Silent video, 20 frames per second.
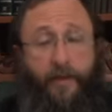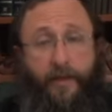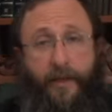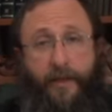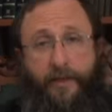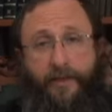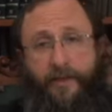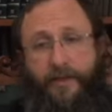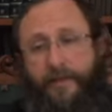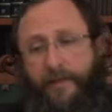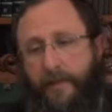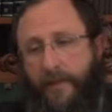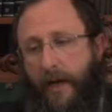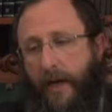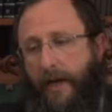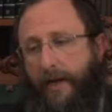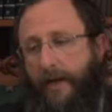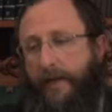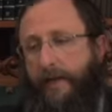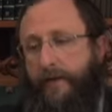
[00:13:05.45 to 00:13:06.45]
that is his
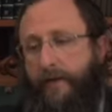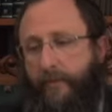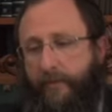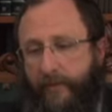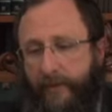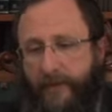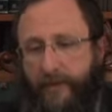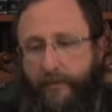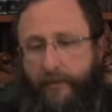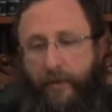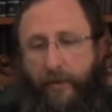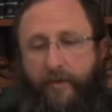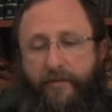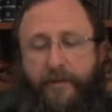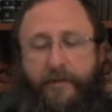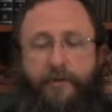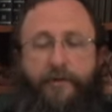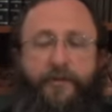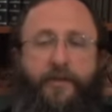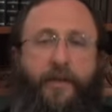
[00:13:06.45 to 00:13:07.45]
guiding principle of
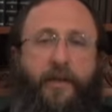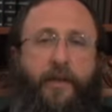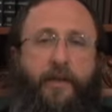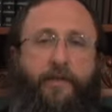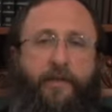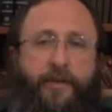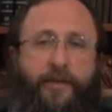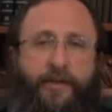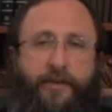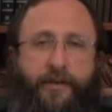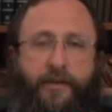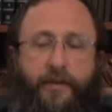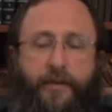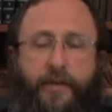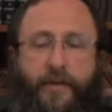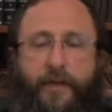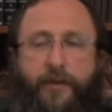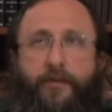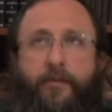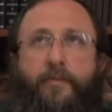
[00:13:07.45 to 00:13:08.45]
understanding this
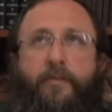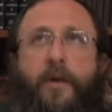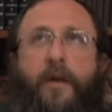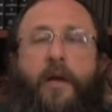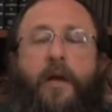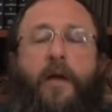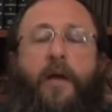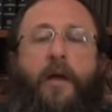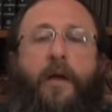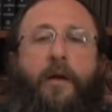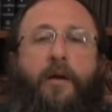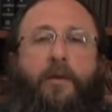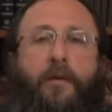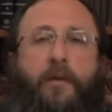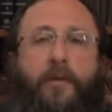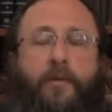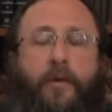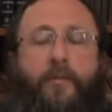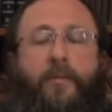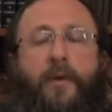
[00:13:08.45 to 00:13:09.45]
conundrum.
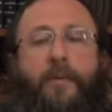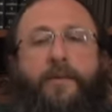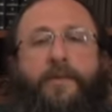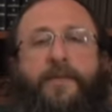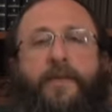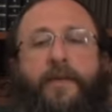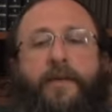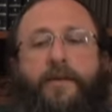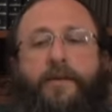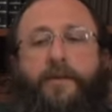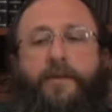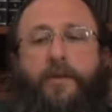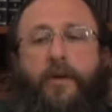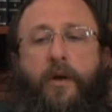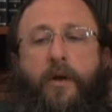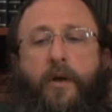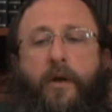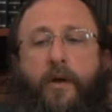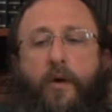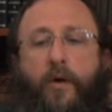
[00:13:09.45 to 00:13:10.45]
Rambam says,
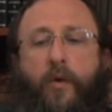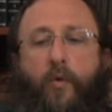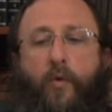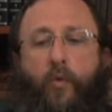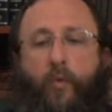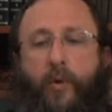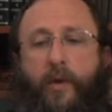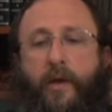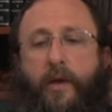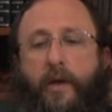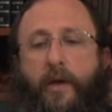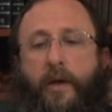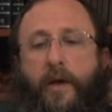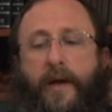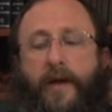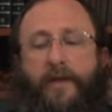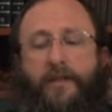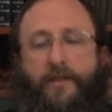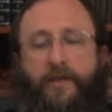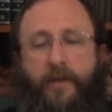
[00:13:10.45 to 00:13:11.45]
we,
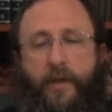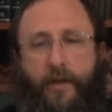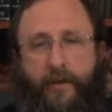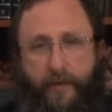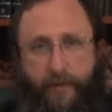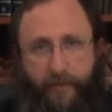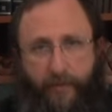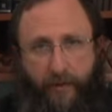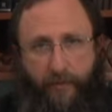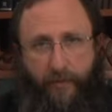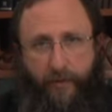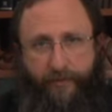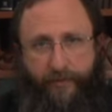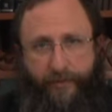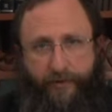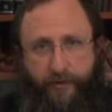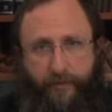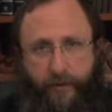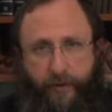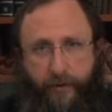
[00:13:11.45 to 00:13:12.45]
as the people of
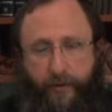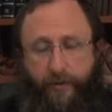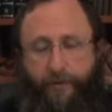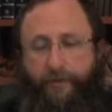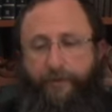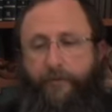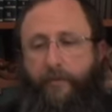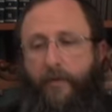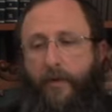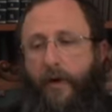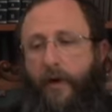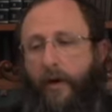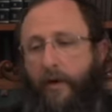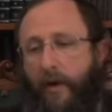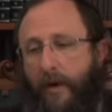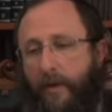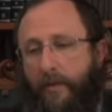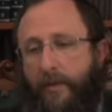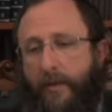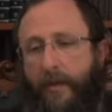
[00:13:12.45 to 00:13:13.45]
Israel, are
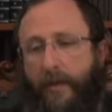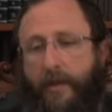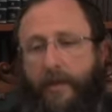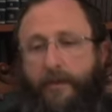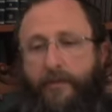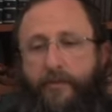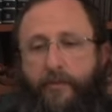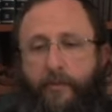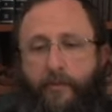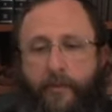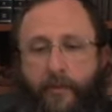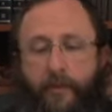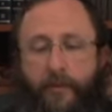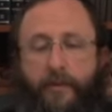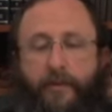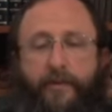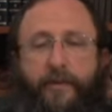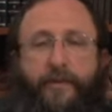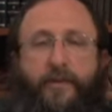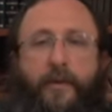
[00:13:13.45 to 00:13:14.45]
obligated to
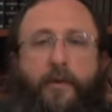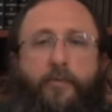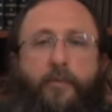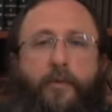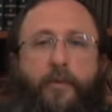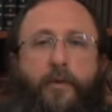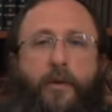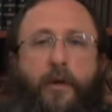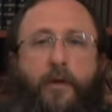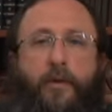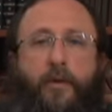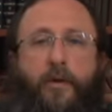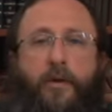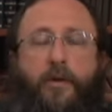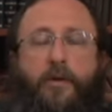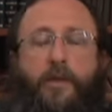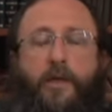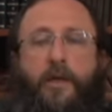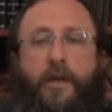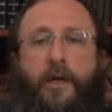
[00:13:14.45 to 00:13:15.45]
build the temple
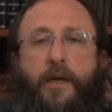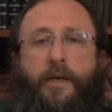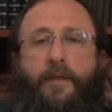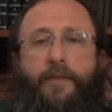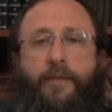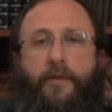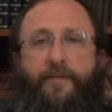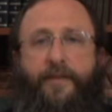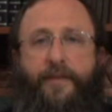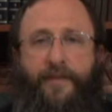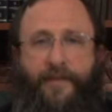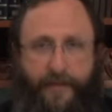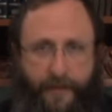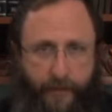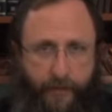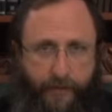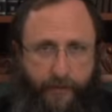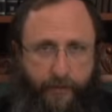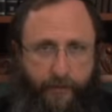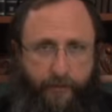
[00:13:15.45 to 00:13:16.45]
along the lines of the
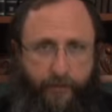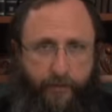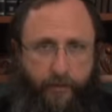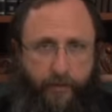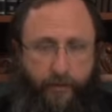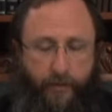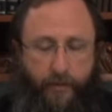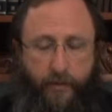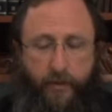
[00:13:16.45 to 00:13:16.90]
Second Temple.